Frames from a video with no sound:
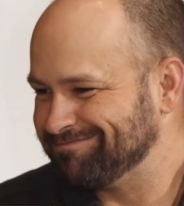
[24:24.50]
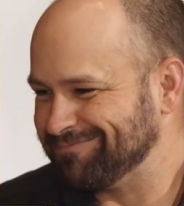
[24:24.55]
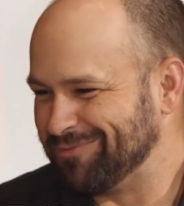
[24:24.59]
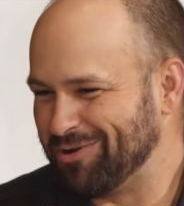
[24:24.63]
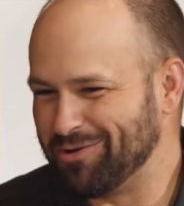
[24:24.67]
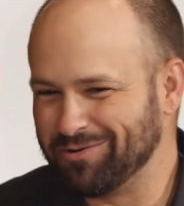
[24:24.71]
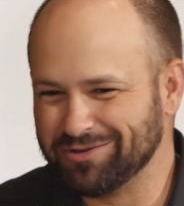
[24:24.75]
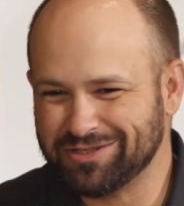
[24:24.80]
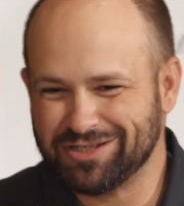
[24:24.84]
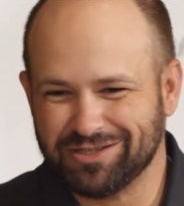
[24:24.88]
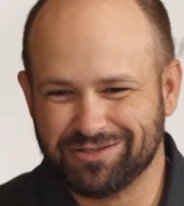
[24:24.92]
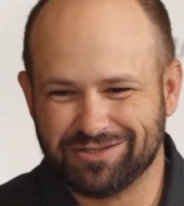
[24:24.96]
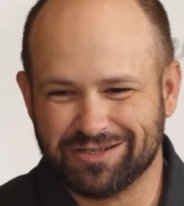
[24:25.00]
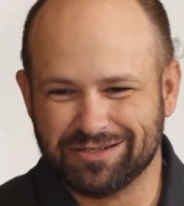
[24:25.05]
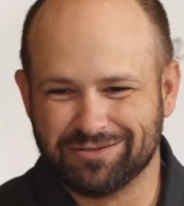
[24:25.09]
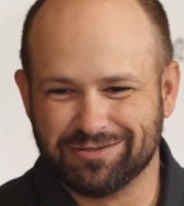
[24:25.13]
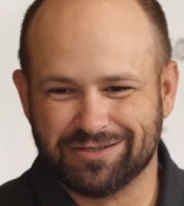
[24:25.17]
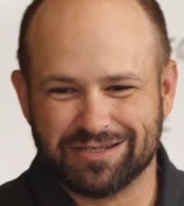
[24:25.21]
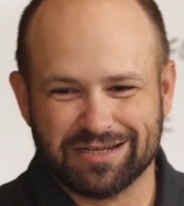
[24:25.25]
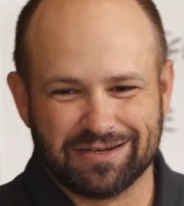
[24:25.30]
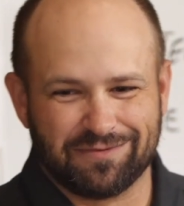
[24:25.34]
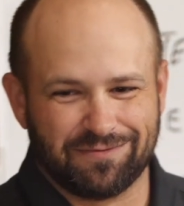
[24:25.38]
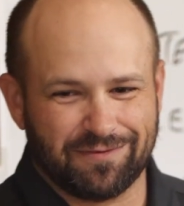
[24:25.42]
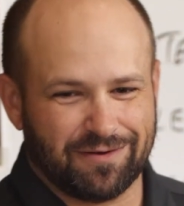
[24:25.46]
What would you do
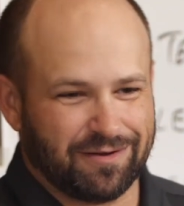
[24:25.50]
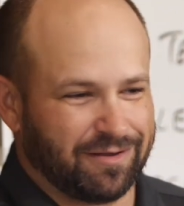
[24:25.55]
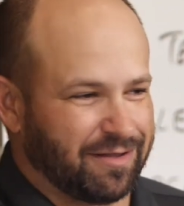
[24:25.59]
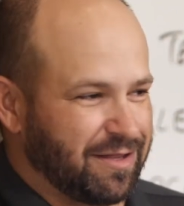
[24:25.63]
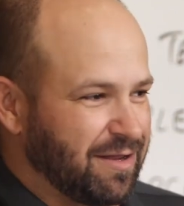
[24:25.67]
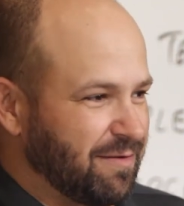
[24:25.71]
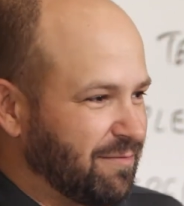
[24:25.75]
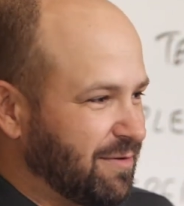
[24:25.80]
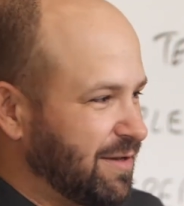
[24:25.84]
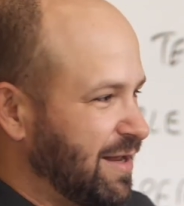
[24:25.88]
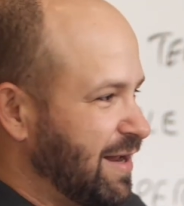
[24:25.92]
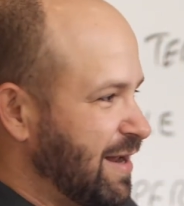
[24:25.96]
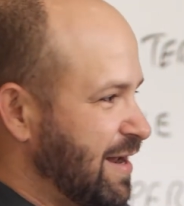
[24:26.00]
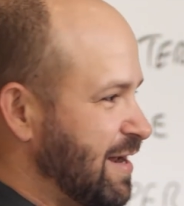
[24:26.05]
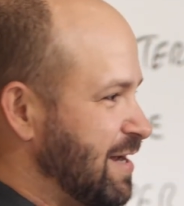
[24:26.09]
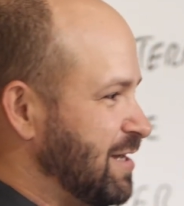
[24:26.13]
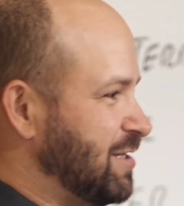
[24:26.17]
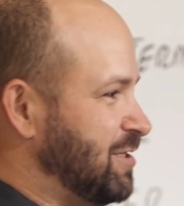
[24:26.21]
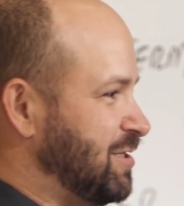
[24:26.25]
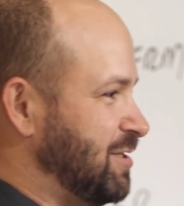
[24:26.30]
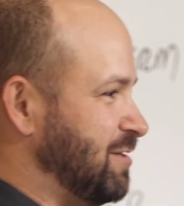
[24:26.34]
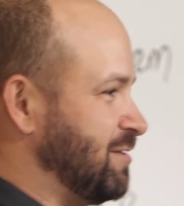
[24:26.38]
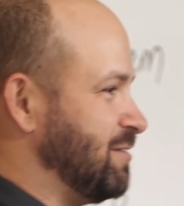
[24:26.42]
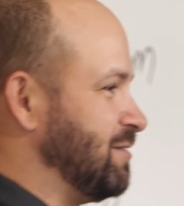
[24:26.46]
differently when they
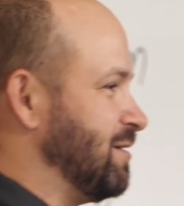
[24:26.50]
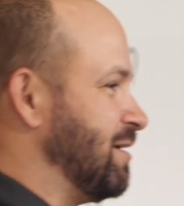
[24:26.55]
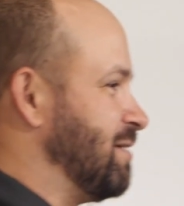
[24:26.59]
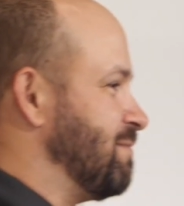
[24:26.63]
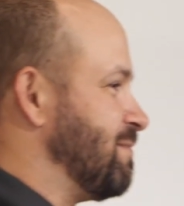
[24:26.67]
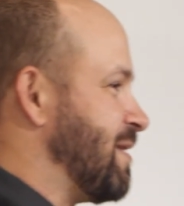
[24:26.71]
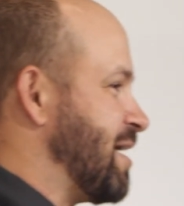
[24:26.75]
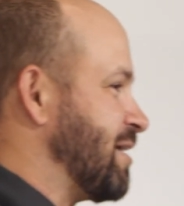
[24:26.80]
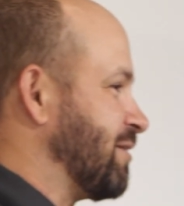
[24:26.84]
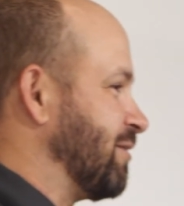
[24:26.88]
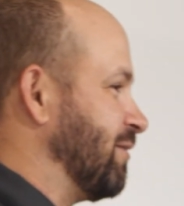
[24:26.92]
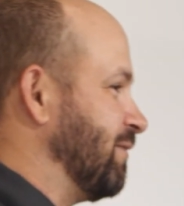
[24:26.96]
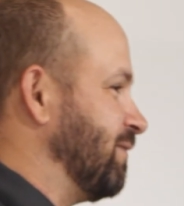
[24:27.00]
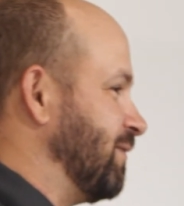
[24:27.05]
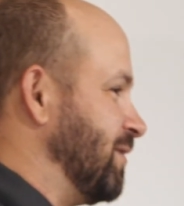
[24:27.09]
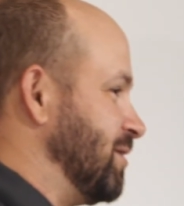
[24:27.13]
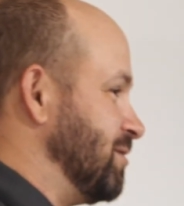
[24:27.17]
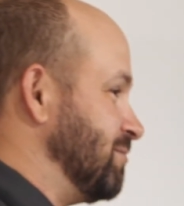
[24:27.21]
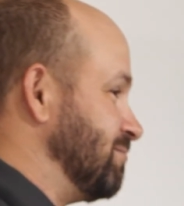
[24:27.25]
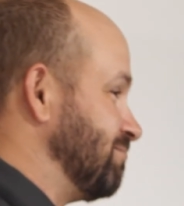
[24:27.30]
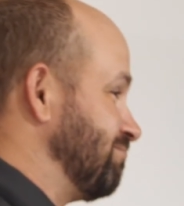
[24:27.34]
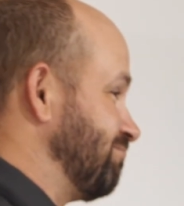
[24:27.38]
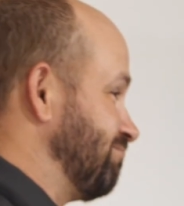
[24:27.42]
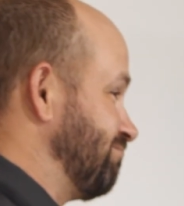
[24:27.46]
hand you a
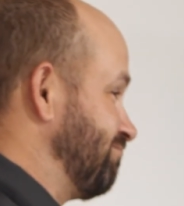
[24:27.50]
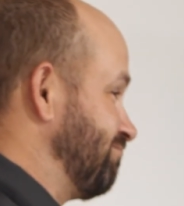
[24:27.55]
microphone